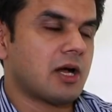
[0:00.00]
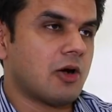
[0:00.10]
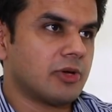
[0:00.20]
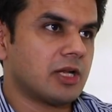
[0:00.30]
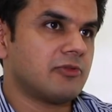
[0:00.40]

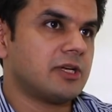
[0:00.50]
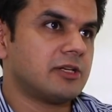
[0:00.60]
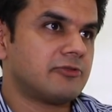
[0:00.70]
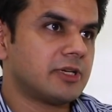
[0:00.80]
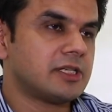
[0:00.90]
How can we
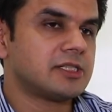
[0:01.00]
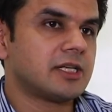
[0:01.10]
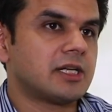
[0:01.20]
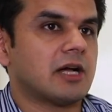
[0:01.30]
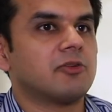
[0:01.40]

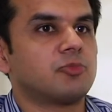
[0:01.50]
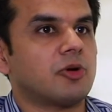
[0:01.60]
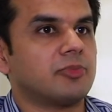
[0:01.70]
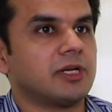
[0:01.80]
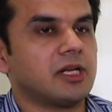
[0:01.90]
differentiate our
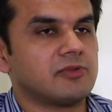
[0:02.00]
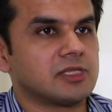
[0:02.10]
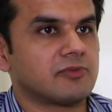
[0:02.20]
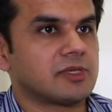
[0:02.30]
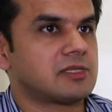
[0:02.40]
property
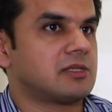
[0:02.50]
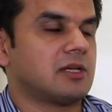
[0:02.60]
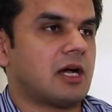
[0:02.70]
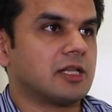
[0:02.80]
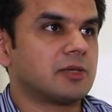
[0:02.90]
vis-a-vis
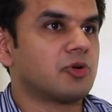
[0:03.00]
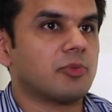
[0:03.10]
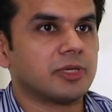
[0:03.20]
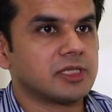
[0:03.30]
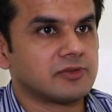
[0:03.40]
other
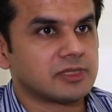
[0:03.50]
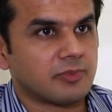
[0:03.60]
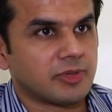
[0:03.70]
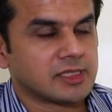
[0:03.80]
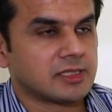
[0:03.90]
properties which
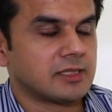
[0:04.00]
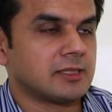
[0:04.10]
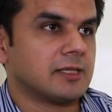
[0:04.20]
are present